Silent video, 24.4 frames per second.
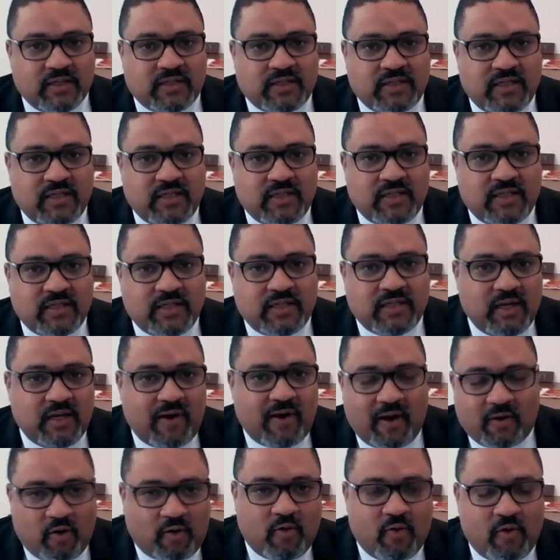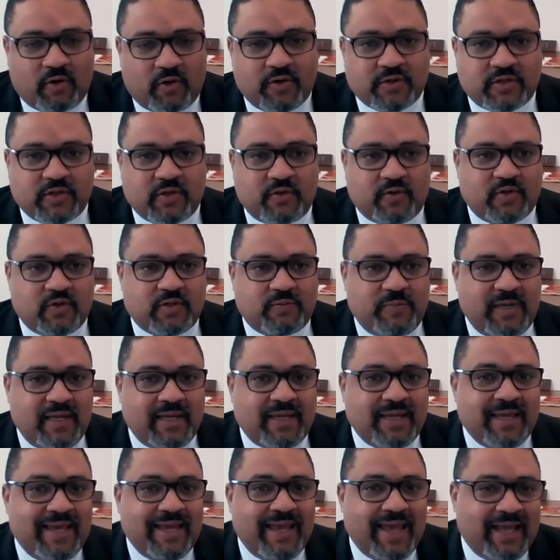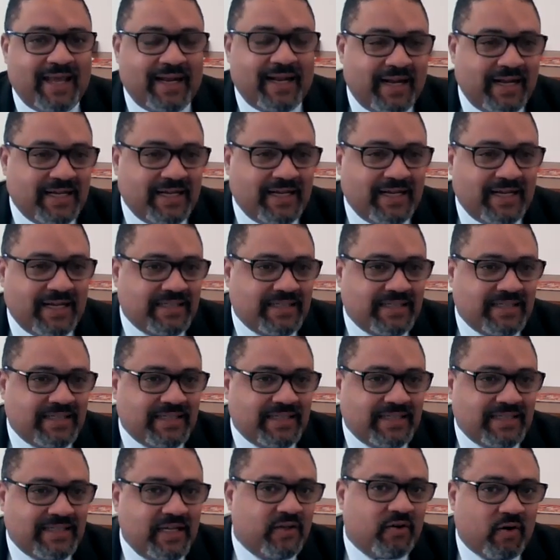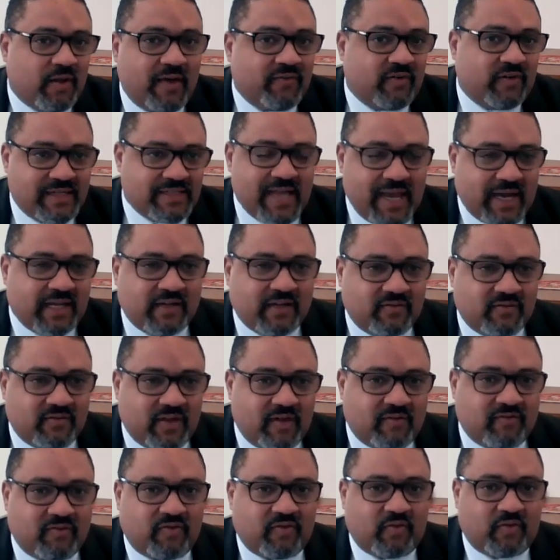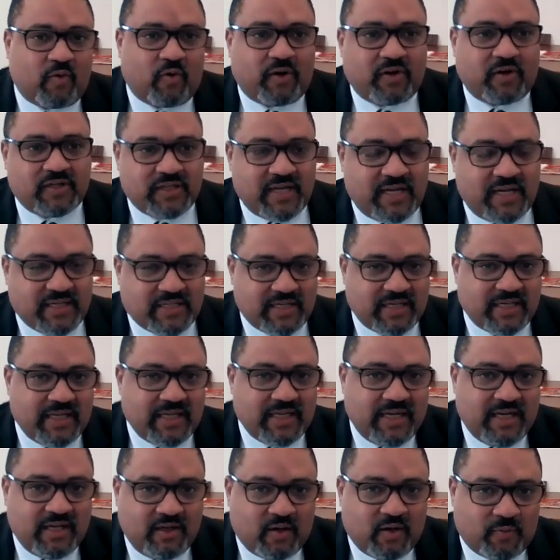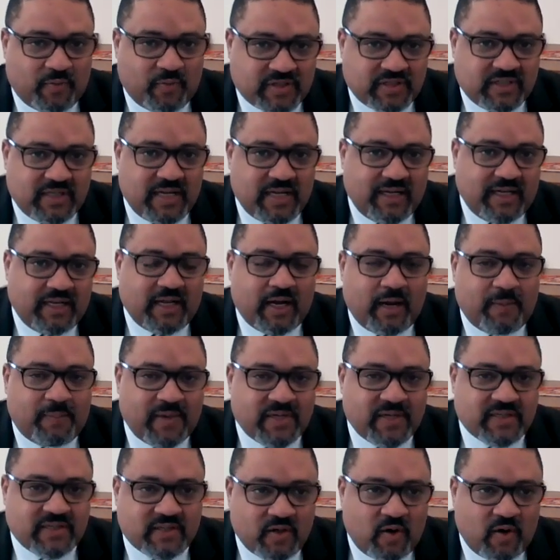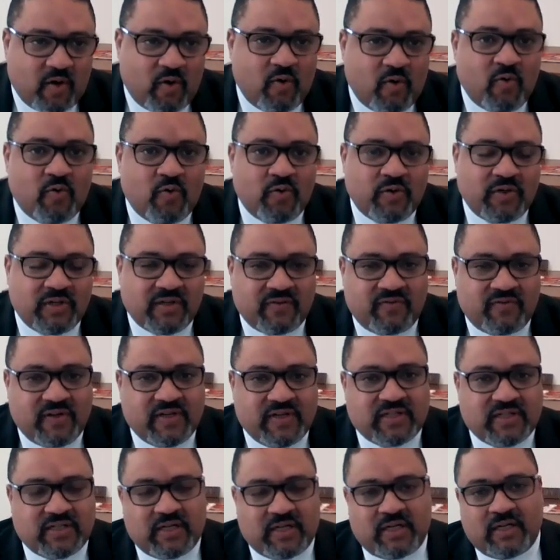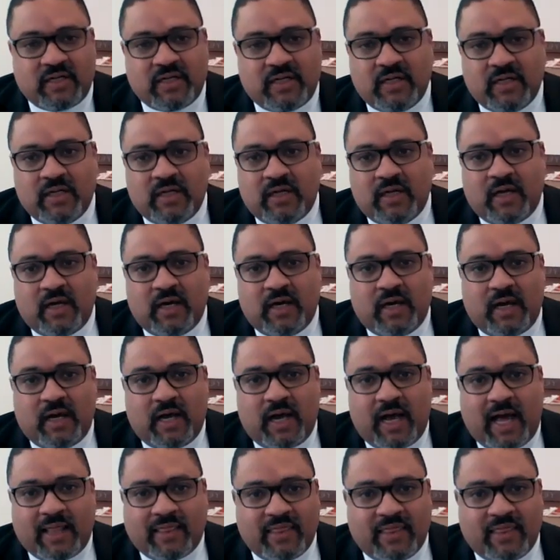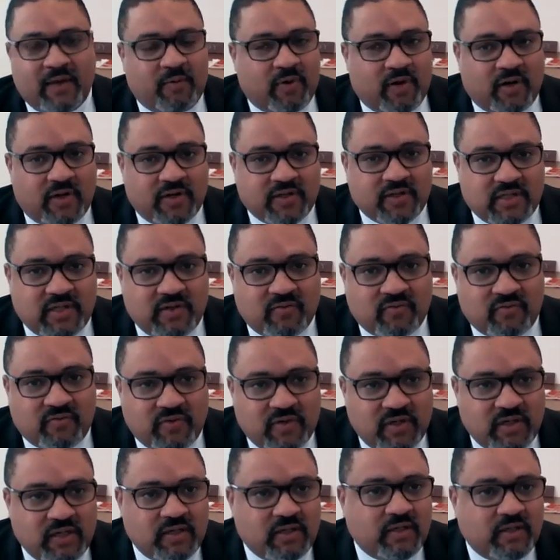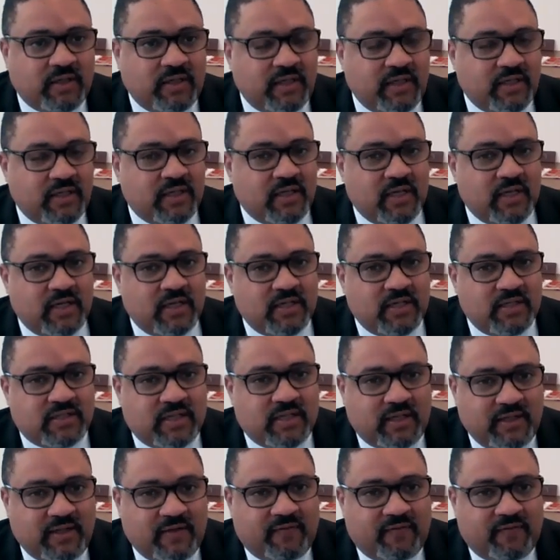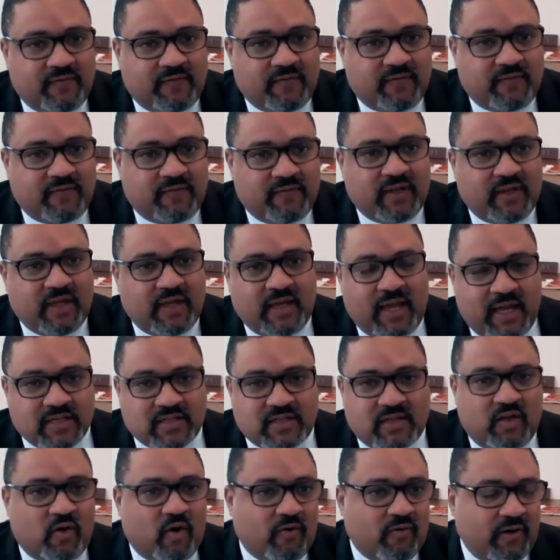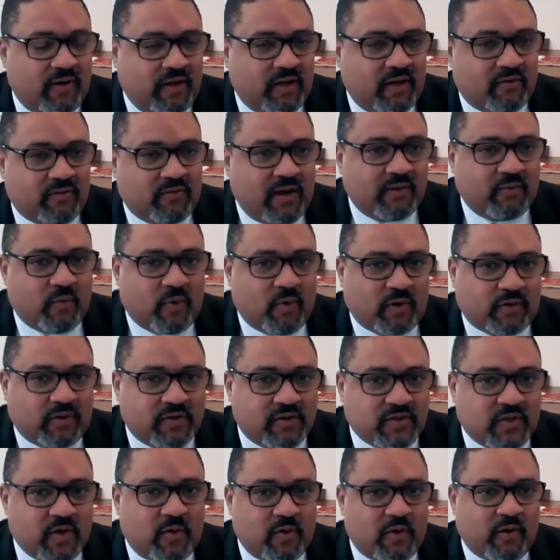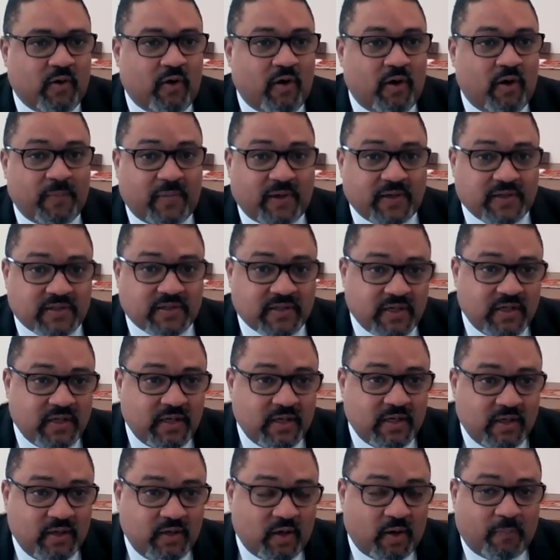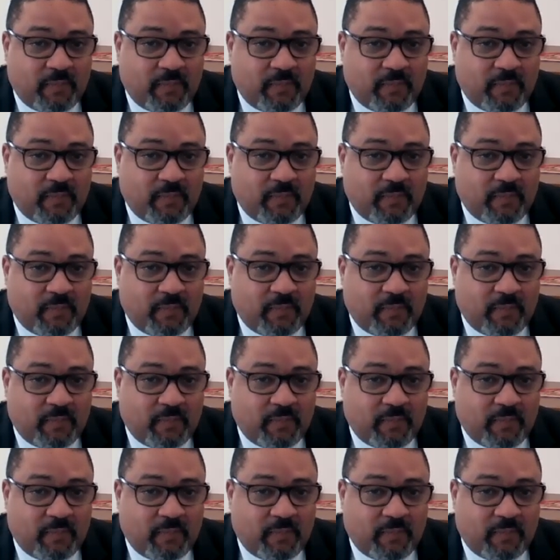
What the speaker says: can see all corners, so to speak, and at a senior level, an executive level of the organization, we're standing it up as its own division. I think we're going to see really significant gains in the already great work that's going on, because